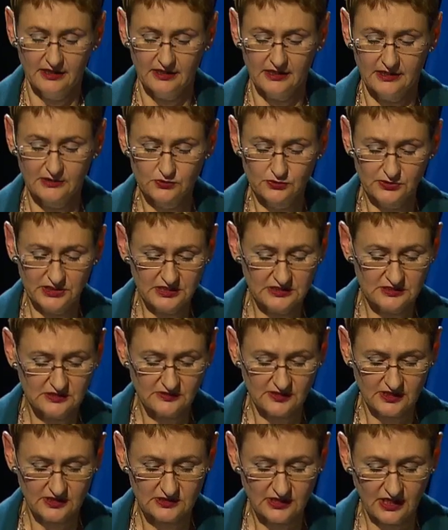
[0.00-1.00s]
agreed
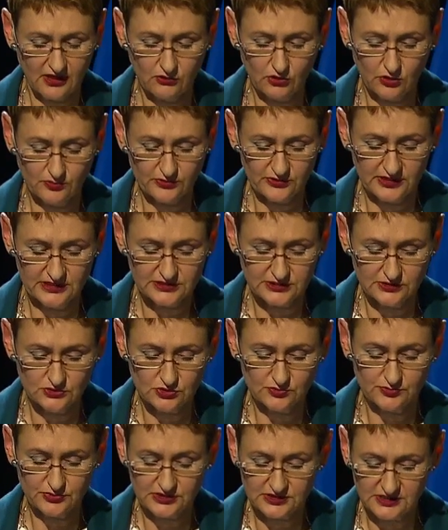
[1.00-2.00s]
that our operation
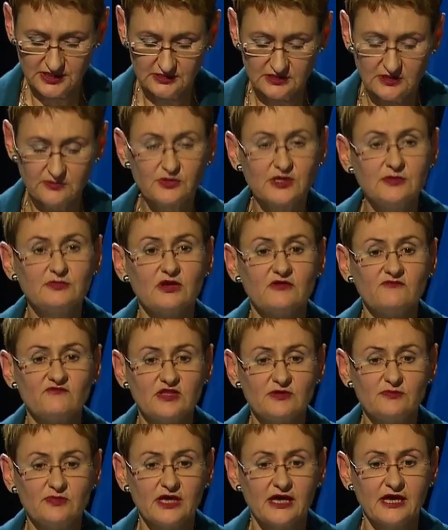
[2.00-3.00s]
to protect the people of
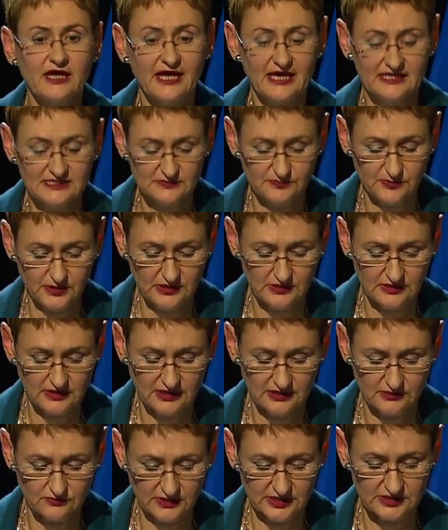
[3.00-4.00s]
Libya has been
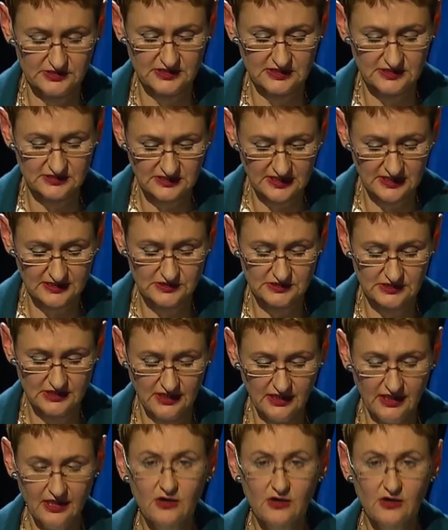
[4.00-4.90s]
a great success.